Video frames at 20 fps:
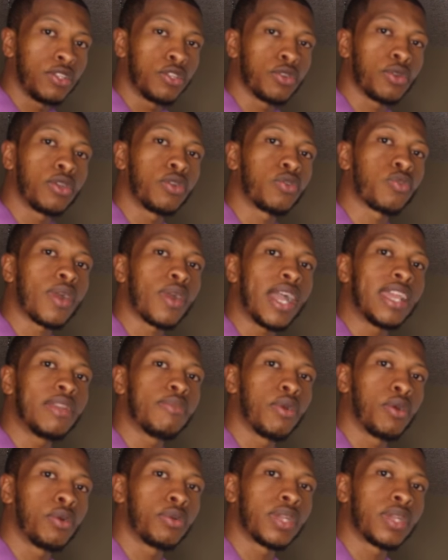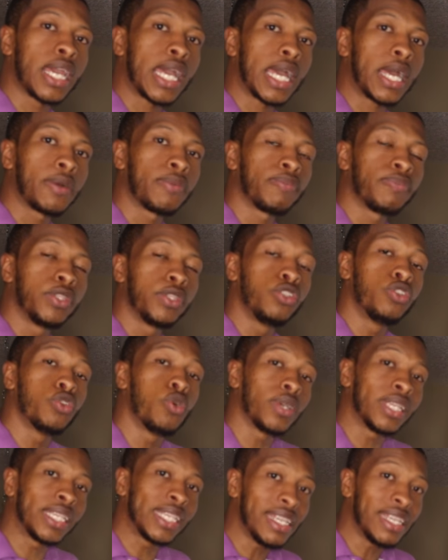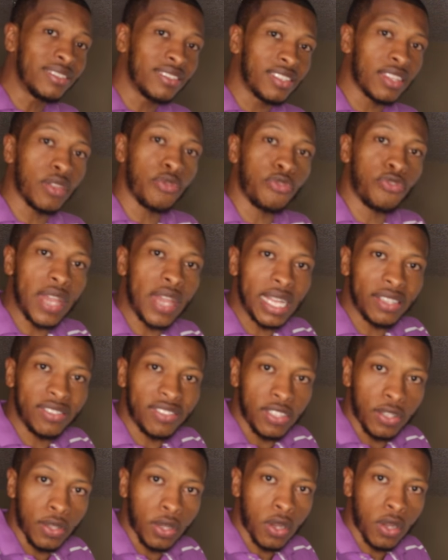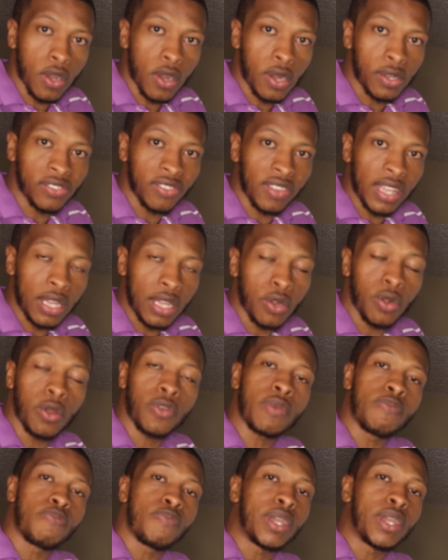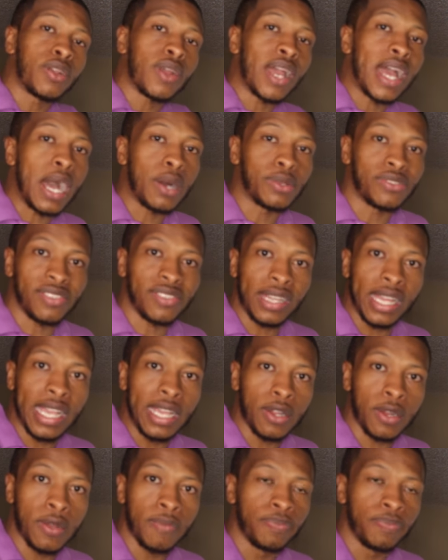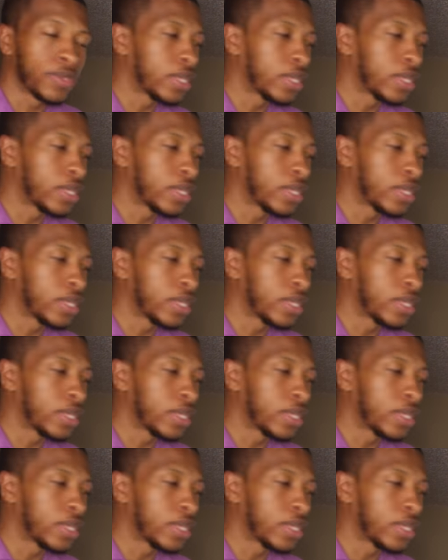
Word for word: You're in grind mode now. You'll get to the fancier cars later or the bigger house later,